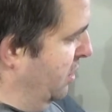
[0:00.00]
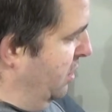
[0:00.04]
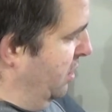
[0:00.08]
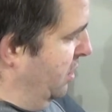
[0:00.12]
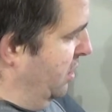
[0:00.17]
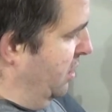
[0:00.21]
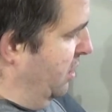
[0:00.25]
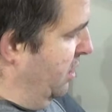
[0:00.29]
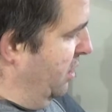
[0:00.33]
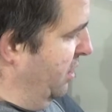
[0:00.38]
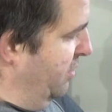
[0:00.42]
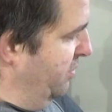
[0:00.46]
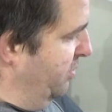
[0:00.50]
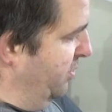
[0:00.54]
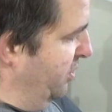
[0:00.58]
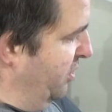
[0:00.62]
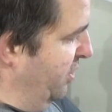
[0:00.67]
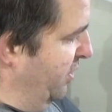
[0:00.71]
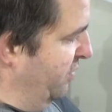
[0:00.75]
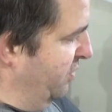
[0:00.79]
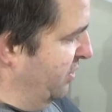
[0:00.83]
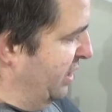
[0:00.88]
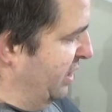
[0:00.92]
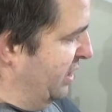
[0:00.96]
the
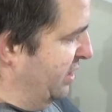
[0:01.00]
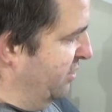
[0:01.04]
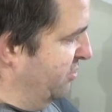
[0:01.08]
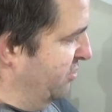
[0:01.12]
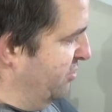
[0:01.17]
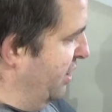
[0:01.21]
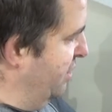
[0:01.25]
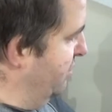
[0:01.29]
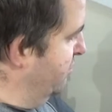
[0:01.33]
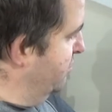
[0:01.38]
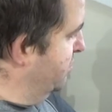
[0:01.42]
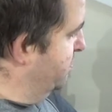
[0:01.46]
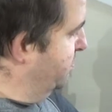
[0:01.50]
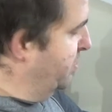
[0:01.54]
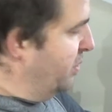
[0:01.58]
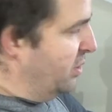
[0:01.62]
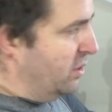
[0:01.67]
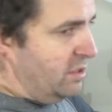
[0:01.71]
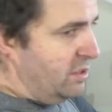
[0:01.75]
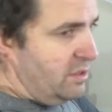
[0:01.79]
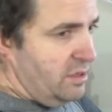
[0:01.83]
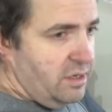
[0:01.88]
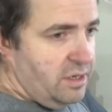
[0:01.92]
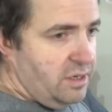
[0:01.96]
other linear rails,
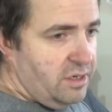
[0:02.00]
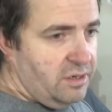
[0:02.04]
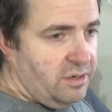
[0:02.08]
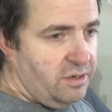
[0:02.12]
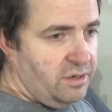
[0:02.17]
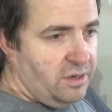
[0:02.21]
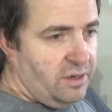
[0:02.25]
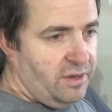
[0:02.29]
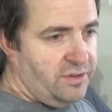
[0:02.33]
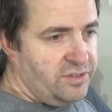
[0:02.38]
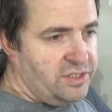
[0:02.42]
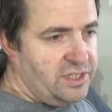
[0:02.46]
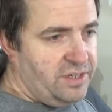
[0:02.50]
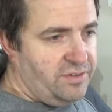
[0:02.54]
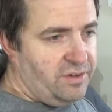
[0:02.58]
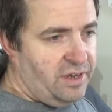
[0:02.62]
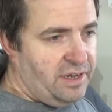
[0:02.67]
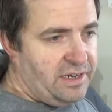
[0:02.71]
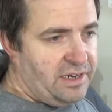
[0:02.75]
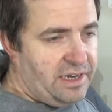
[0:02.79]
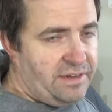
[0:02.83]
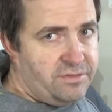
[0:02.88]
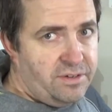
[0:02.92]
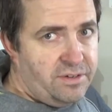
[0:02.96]
but obviously
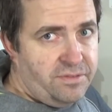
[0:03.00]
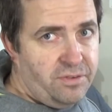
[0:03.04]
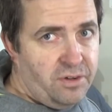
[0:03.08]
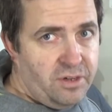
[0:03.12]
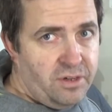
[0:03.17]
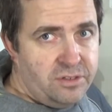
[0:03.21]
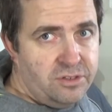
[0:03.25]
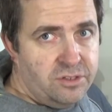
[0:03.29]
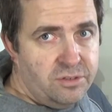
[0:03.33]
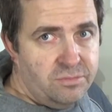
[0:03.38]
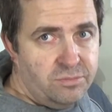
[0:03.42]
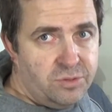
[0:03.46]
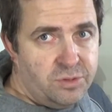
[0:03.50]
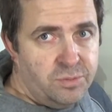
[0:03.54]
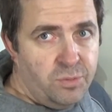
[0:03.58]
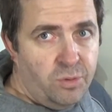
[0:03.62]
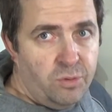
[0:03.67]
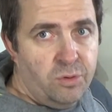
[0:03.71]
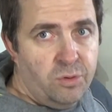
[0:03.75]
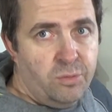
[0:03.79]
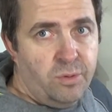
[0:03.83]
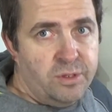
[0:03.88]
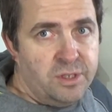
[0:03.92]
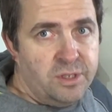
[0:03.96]
I'll have to find some
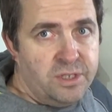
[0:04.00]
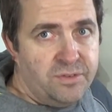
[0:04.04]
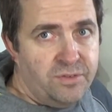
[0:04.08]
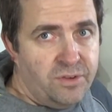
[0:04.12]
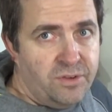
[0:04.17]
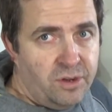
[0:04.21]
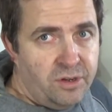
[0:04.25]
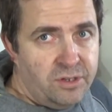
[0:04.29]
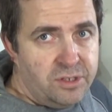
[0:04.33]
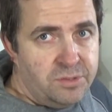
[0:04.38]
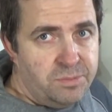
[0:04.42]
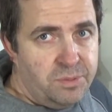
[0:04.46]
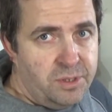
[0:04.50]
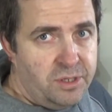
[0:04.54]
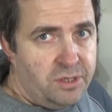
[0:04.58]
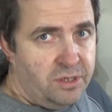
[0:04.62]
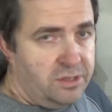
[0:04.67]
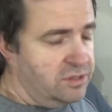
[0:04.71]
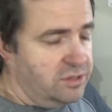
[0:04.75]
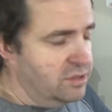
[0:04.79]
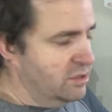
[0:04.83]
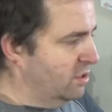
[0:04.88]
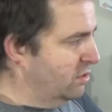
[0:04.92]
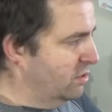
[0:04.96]
smaller ones first
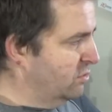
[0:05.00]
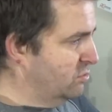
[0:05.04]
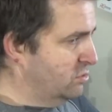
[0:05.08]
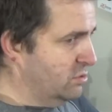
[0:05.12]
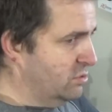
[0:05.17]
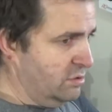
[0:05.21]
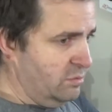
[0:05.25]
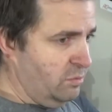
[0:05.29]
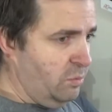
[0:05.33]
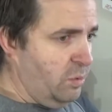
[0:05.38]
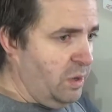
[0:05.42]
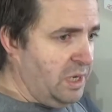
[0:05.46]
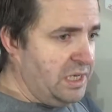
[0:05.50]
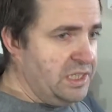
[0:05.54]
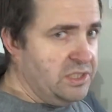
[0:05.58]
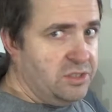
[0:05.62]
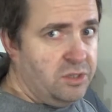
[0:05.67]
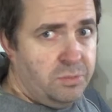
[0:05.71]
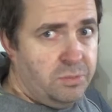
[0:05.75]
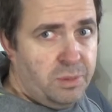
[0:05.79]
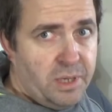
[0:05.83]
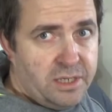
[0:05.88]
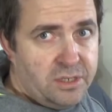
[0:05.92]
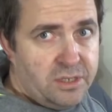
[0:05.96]
because those are way too
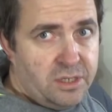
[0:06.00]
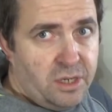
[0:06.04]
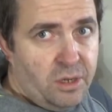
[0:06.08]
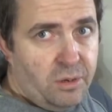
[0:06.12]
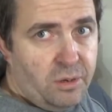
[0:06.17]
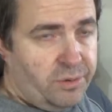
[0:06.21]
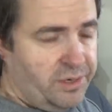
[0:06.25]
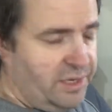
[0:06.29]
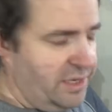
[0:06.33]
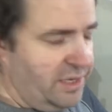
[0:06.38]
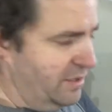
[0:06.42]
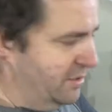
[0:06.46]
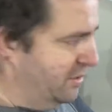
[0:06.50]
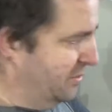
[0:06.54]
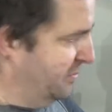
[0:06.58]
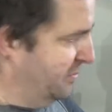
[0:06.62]
big to go on here.